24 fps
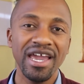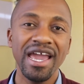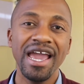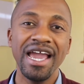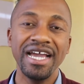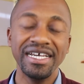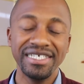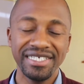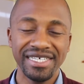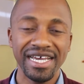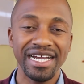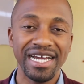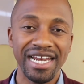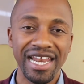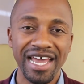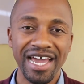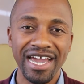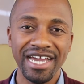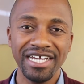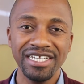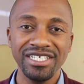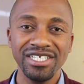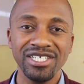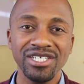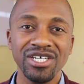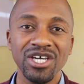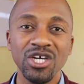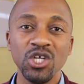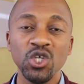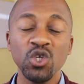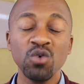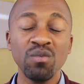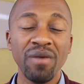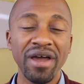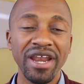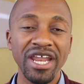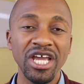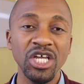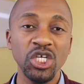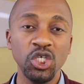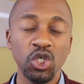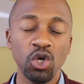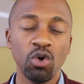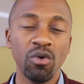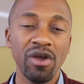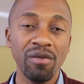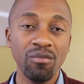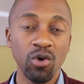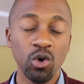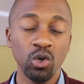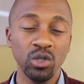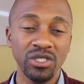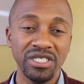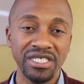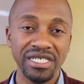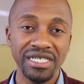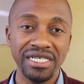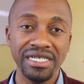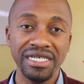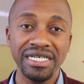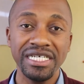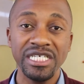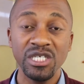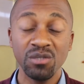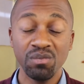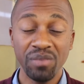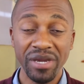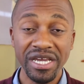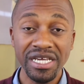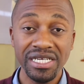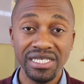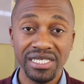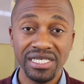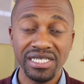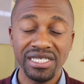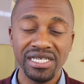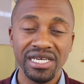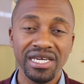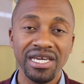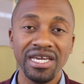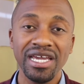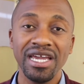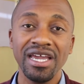as a client, to manage your web hosting space